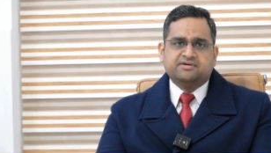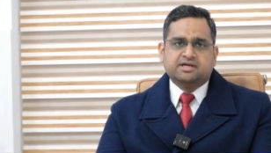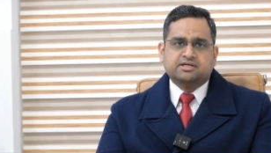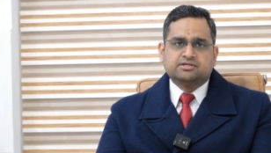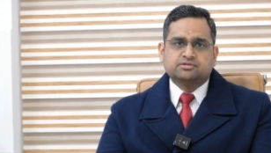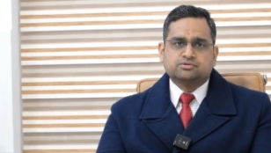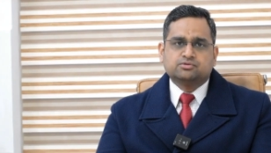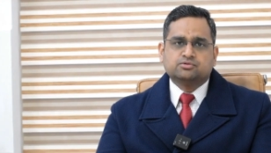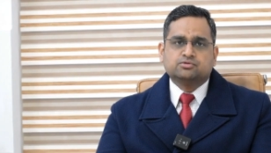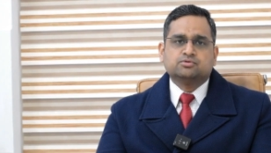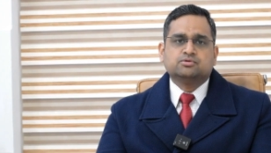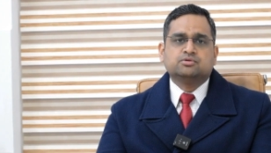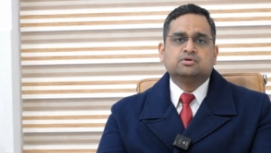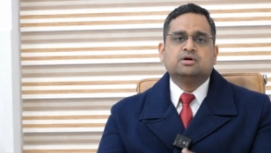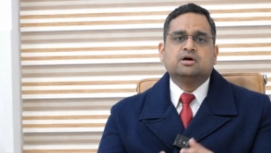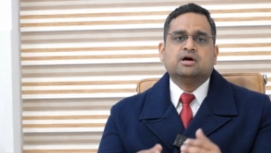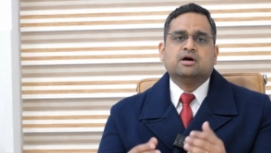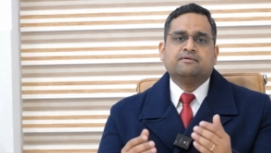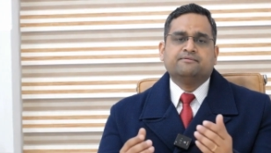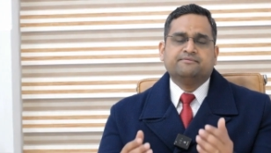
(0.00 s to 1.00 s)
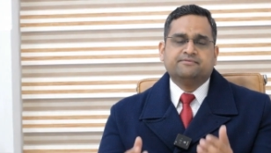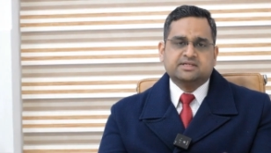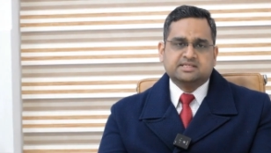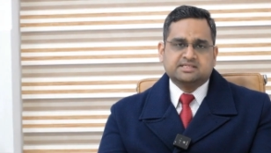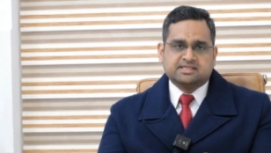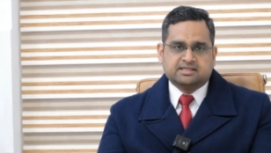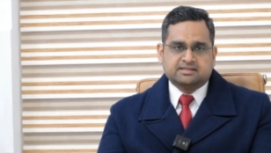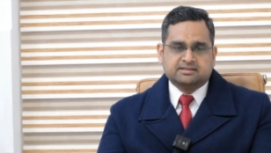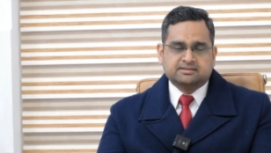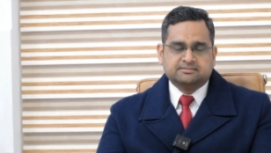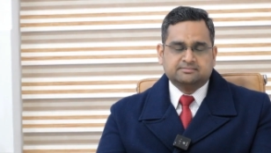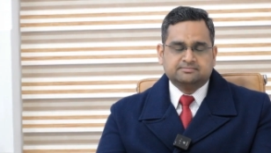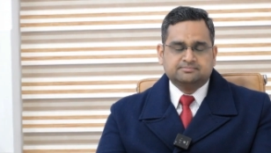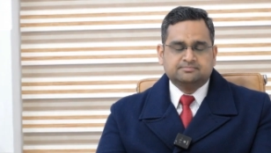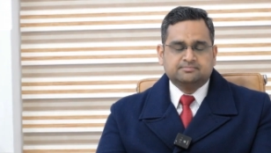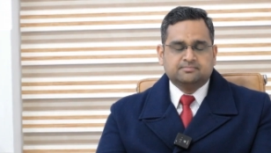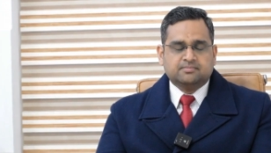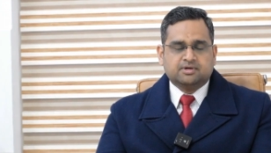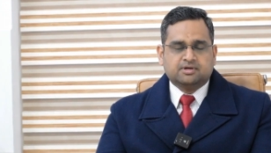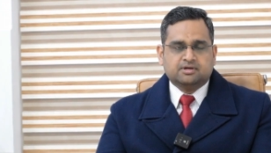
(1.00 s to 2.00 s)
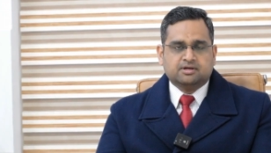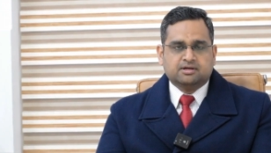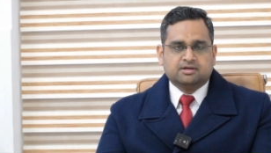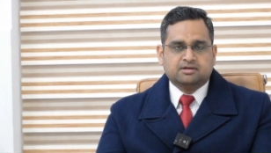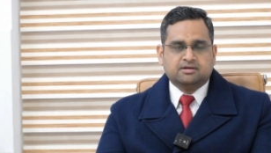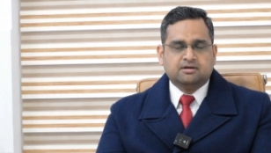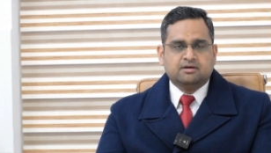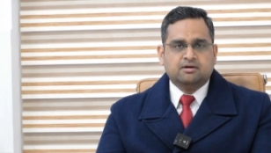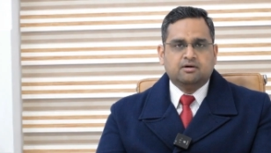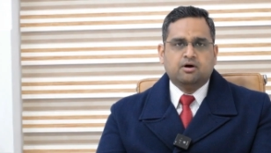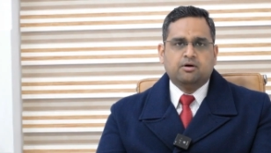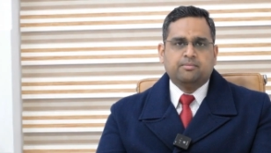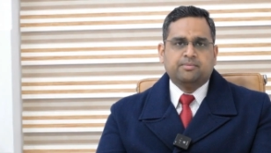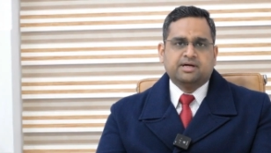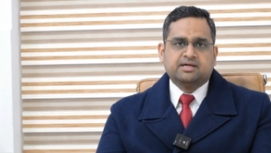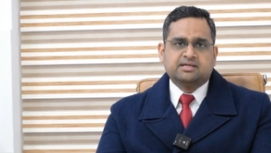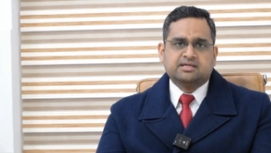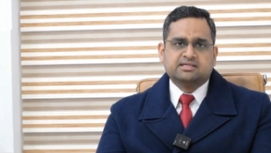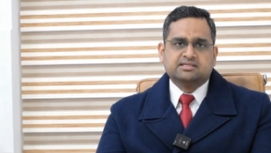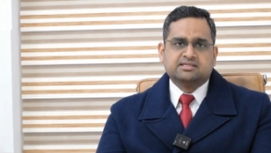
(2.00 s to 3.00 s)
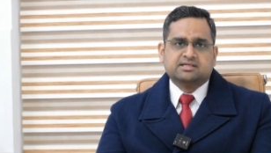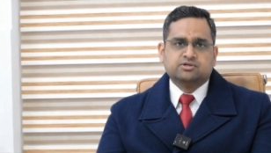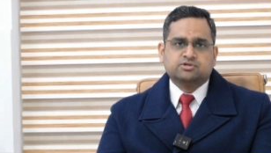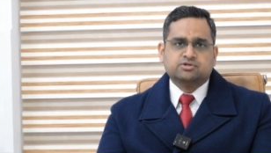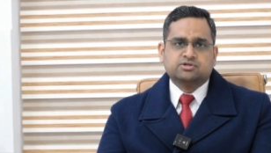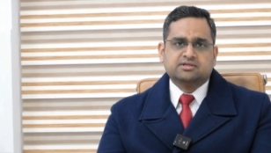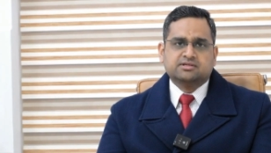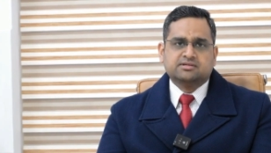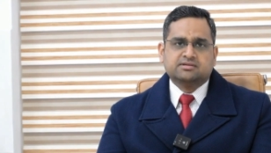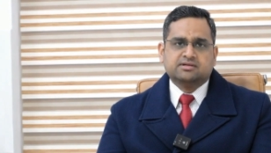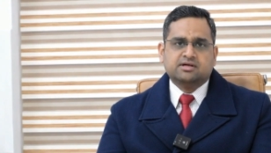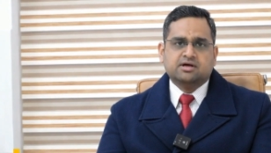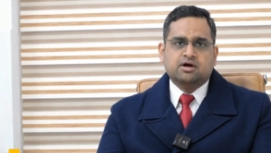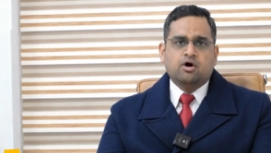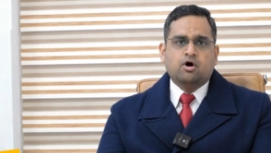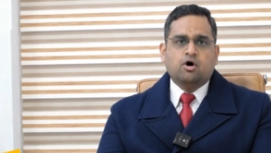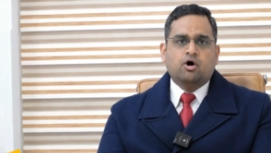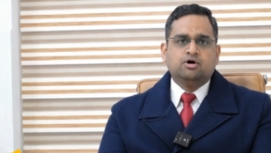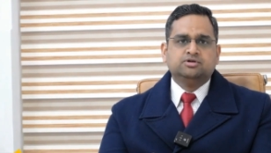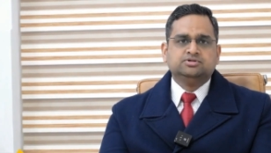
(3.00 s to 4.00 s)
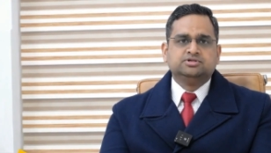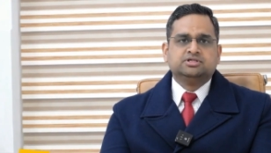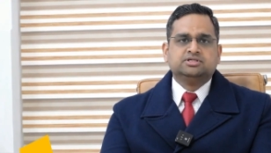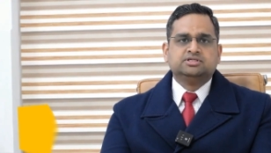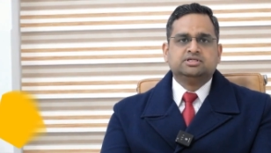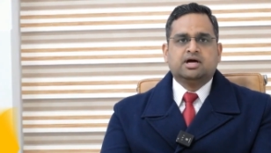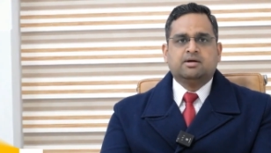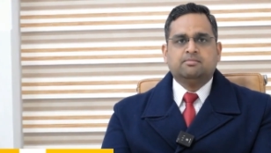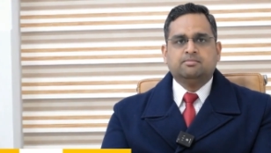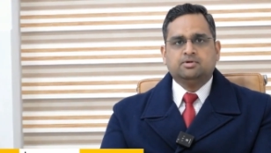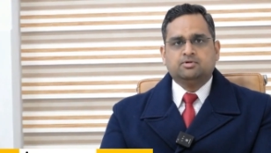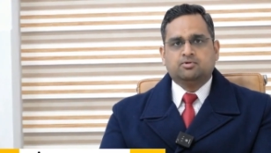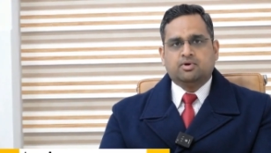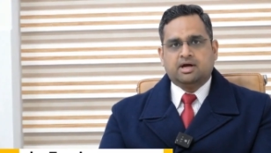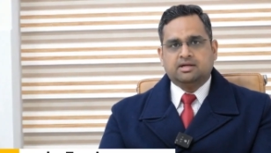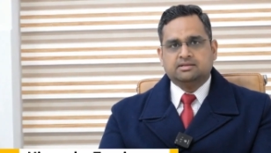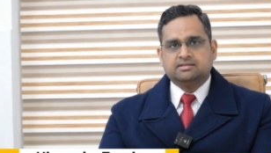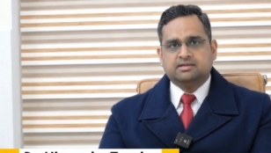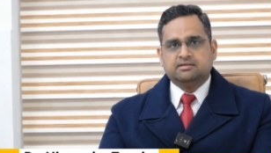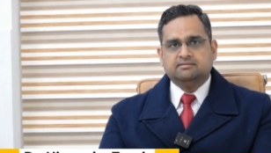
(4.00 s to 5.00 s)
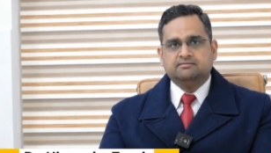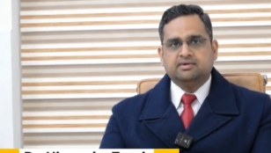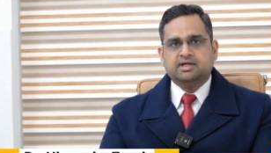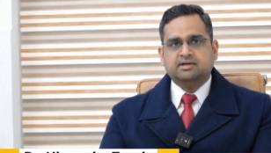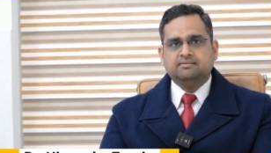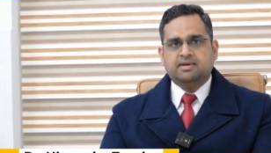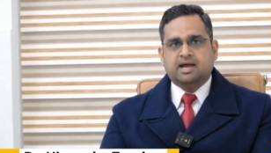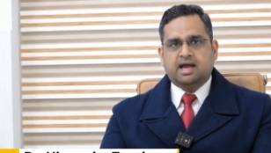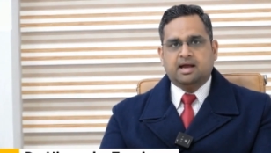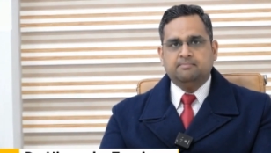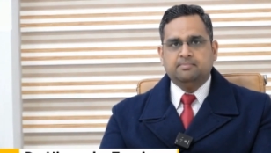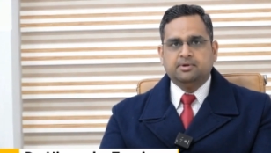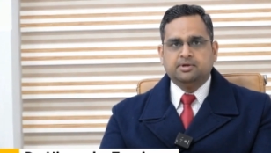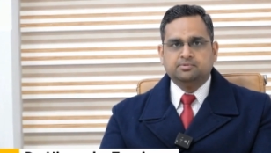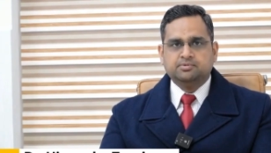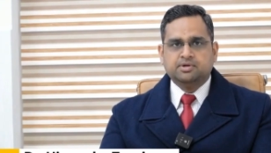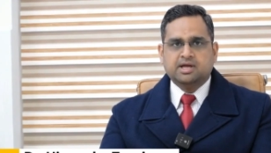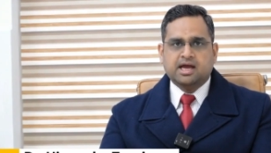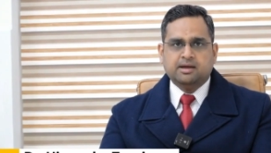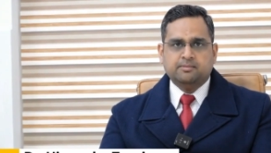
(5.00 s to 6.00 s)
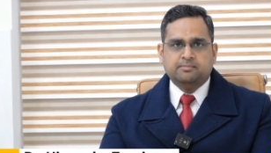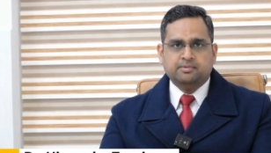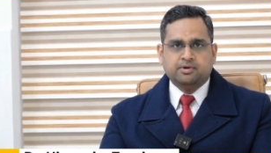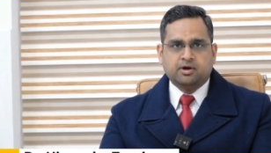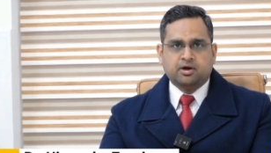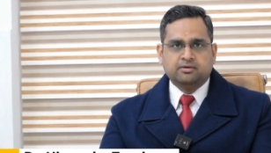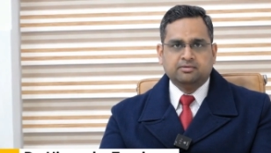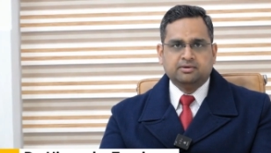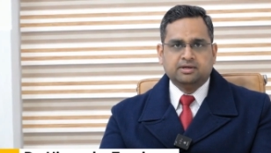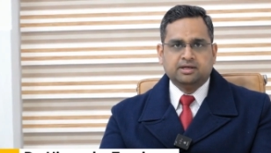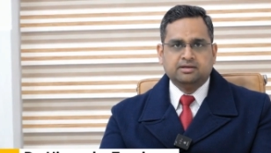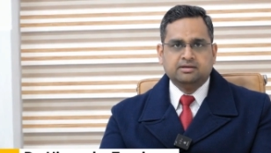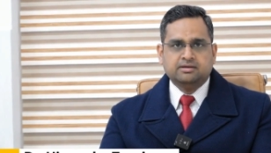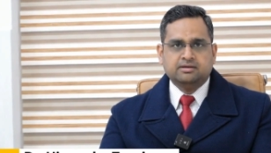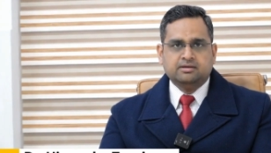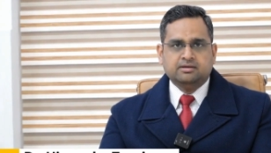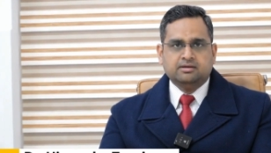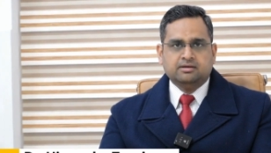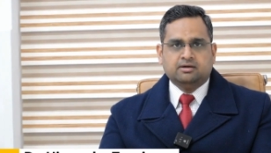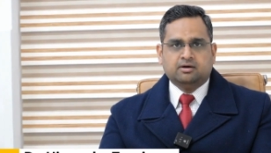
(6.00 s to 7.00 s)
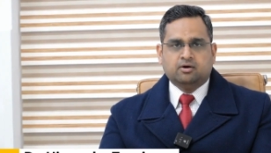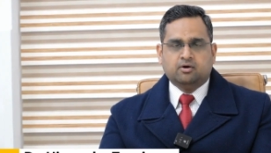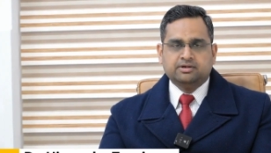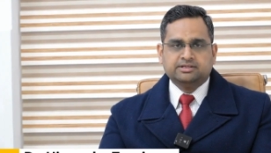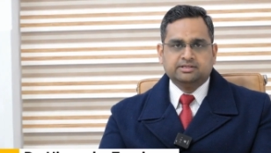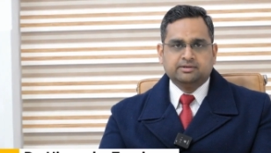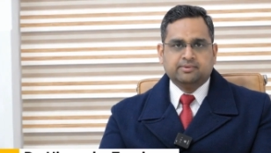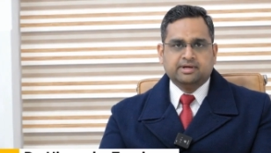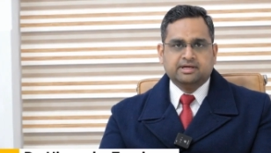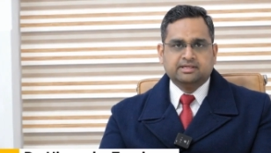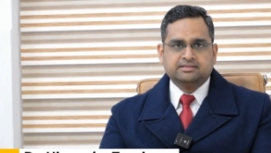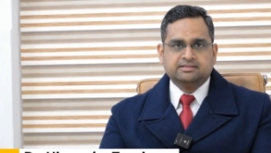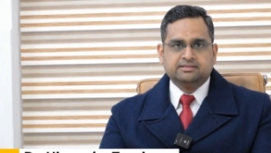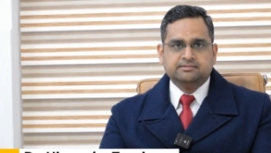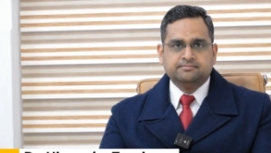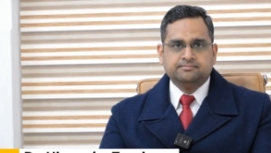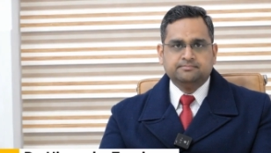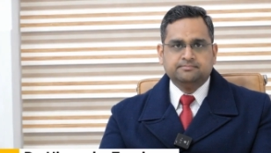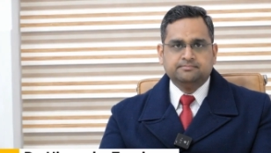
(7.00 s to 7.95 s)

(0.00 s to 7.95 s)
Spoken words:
free to visit your operating surgeon or you can come to us. We'll be happy to help you out. All the best.